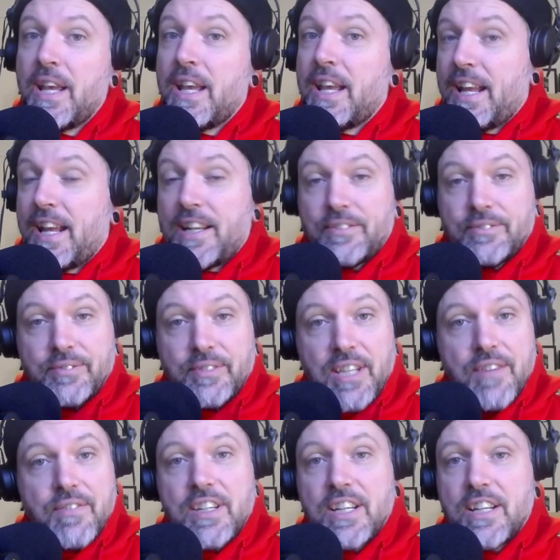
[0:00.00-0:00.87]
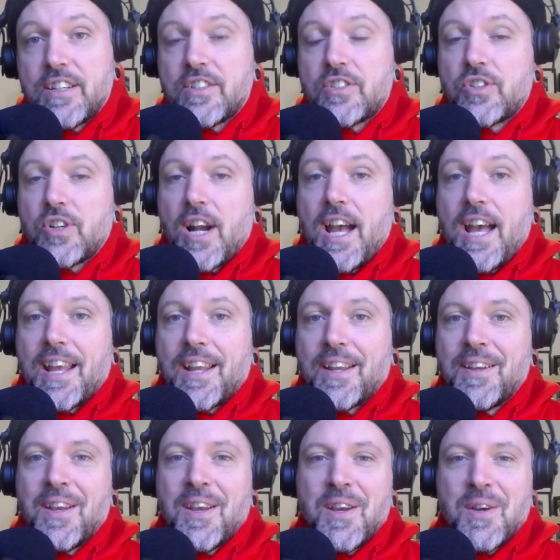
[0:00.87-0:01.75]
and giving it a try.
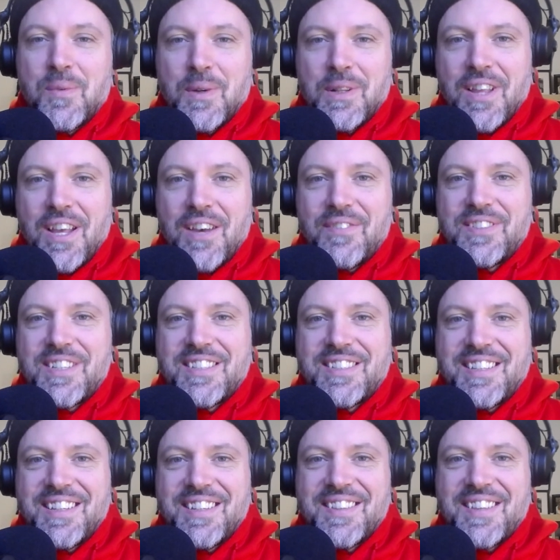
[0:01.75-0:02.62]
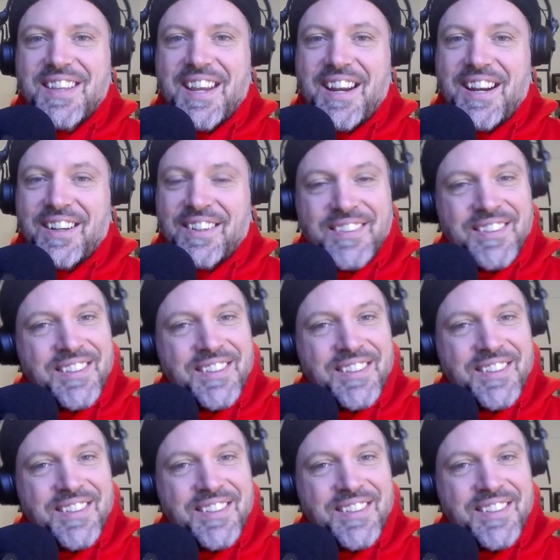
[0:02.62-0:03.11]
We'd love to see you there.